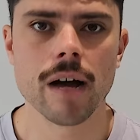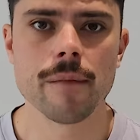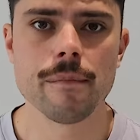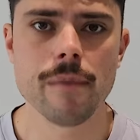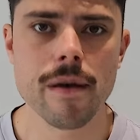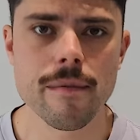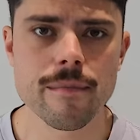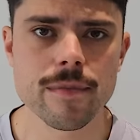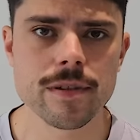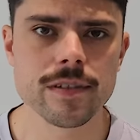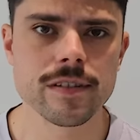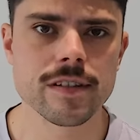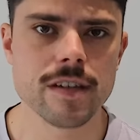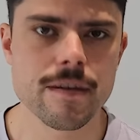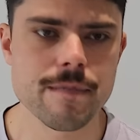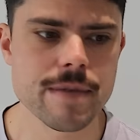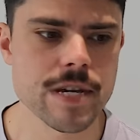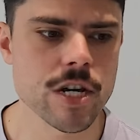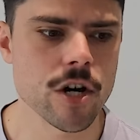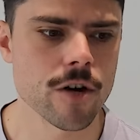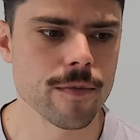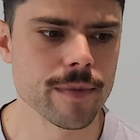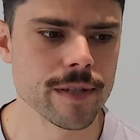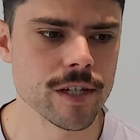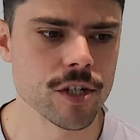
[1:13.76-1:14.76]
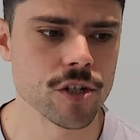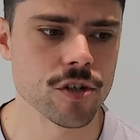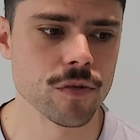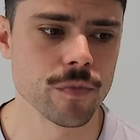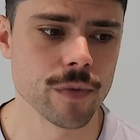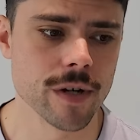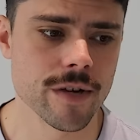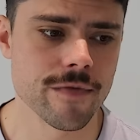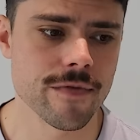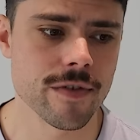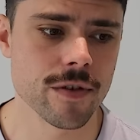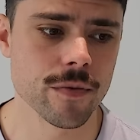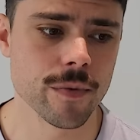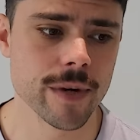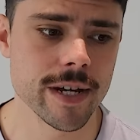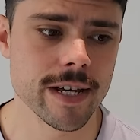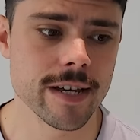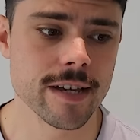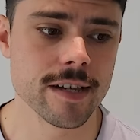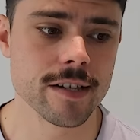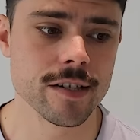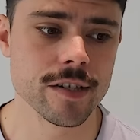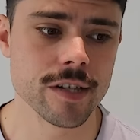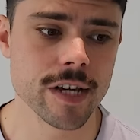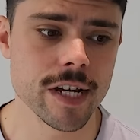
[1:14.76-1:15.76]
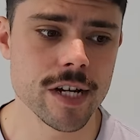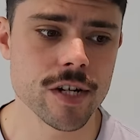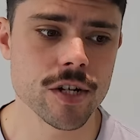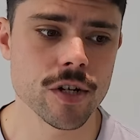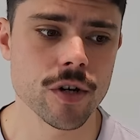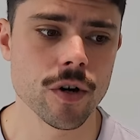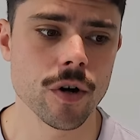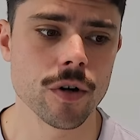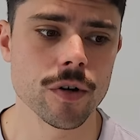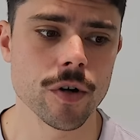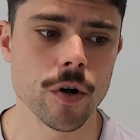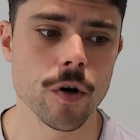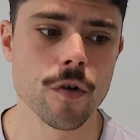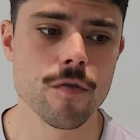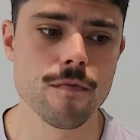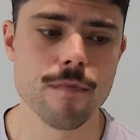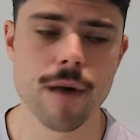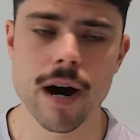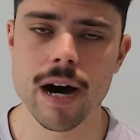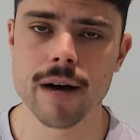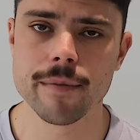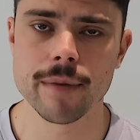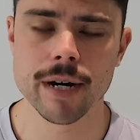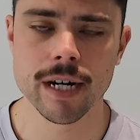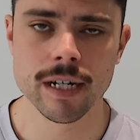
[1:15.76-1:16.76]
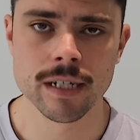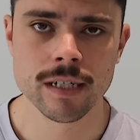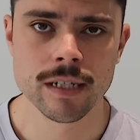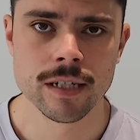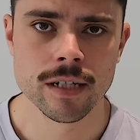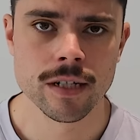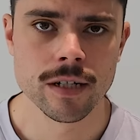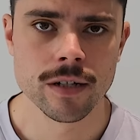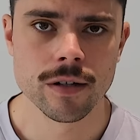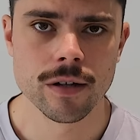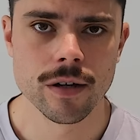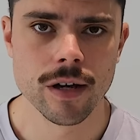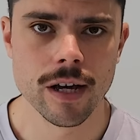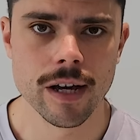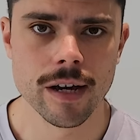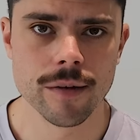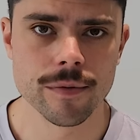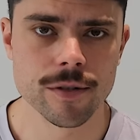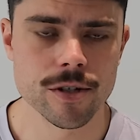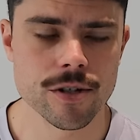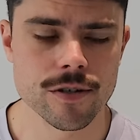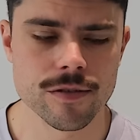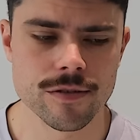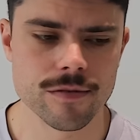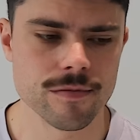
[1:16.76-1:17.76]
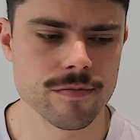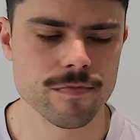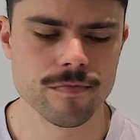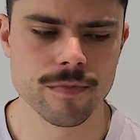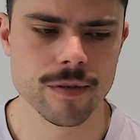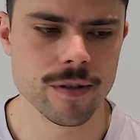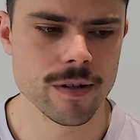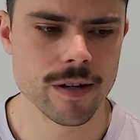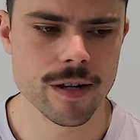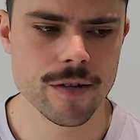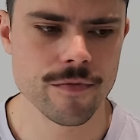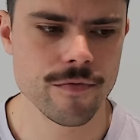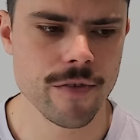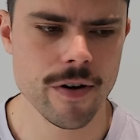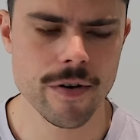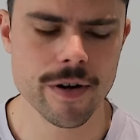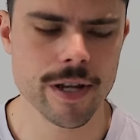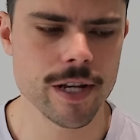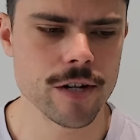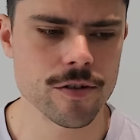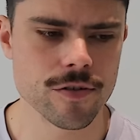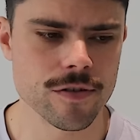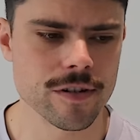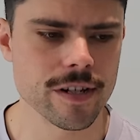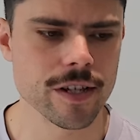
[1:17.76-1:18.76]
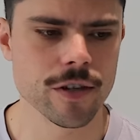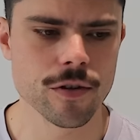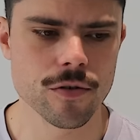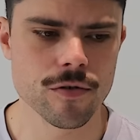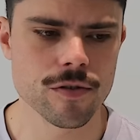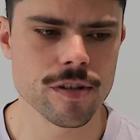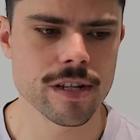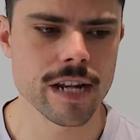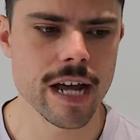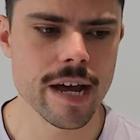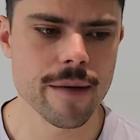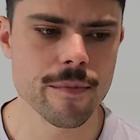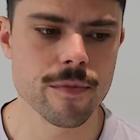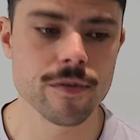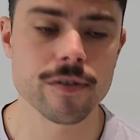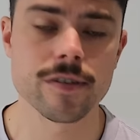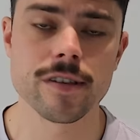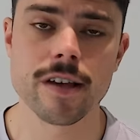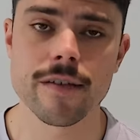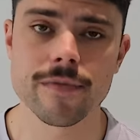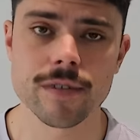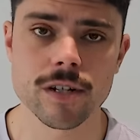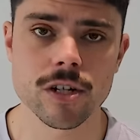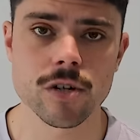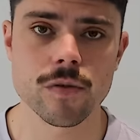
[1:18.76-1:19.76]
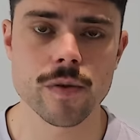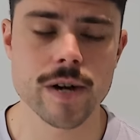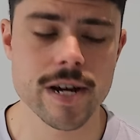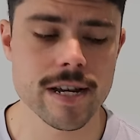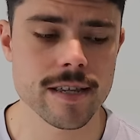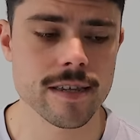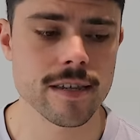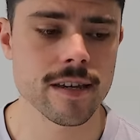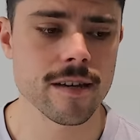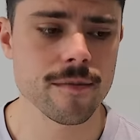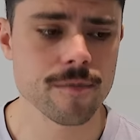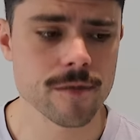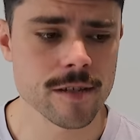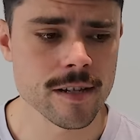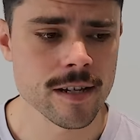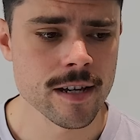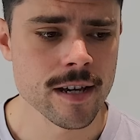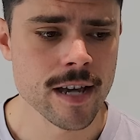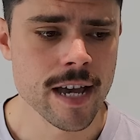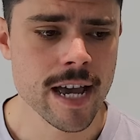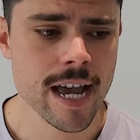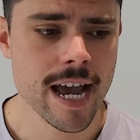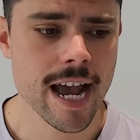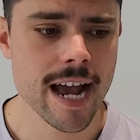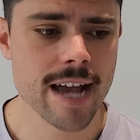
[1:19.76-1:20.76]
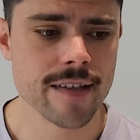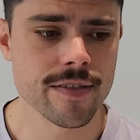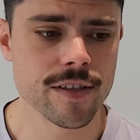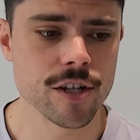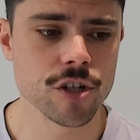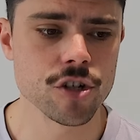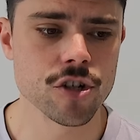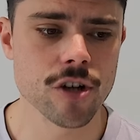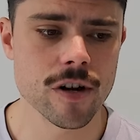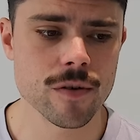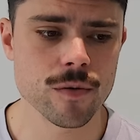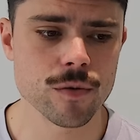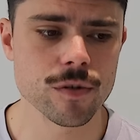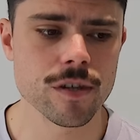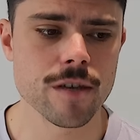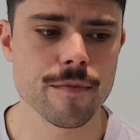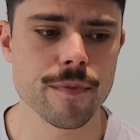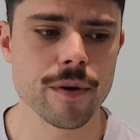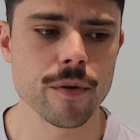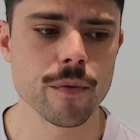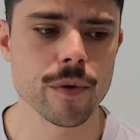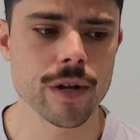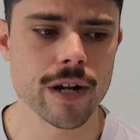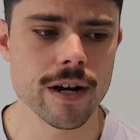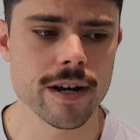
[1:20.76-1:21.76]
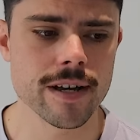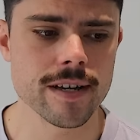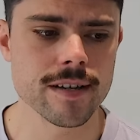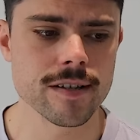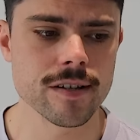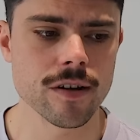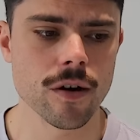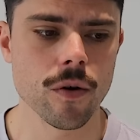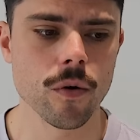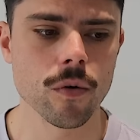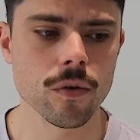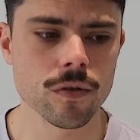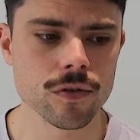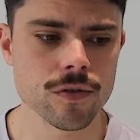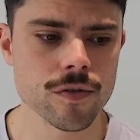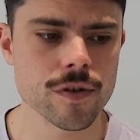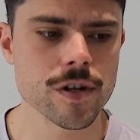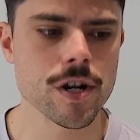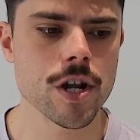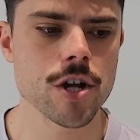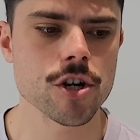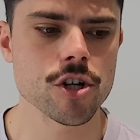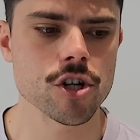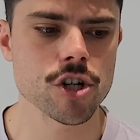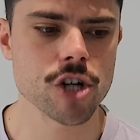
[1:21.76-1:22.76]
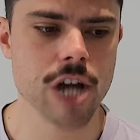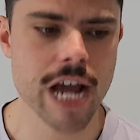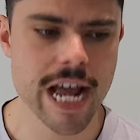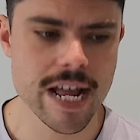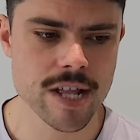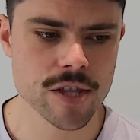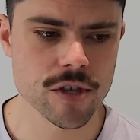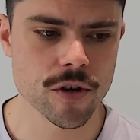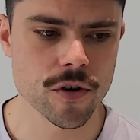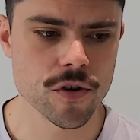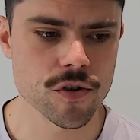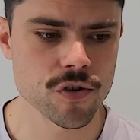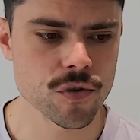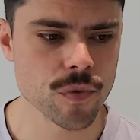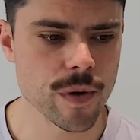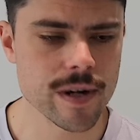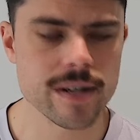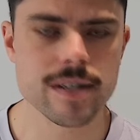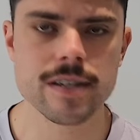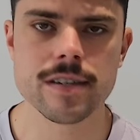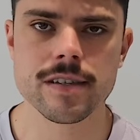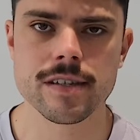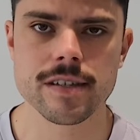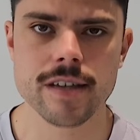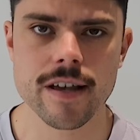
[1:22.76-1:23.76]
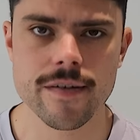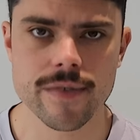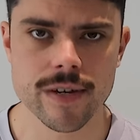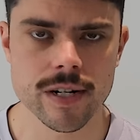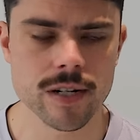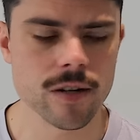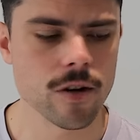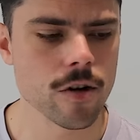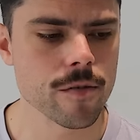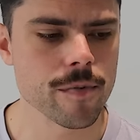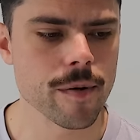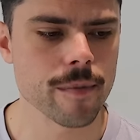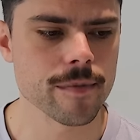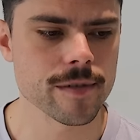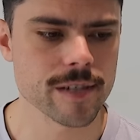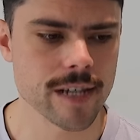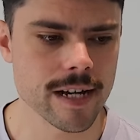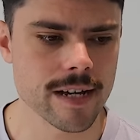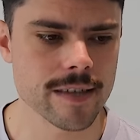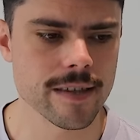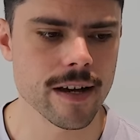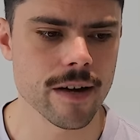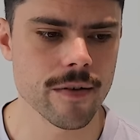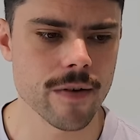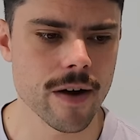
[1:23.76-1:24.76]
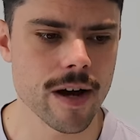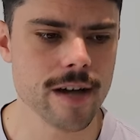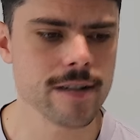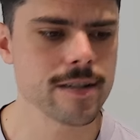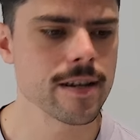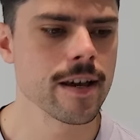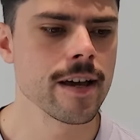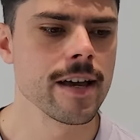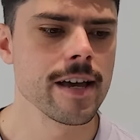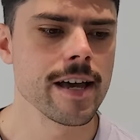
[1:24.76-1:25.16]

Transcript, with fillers: a members tipping competition winner for the week is Yeet God Obama. Uh, which is a very interesting username with seven correct tips. And the general tipping winner is Aldrin Shando, twenty-seven. Hope I'm saying that right.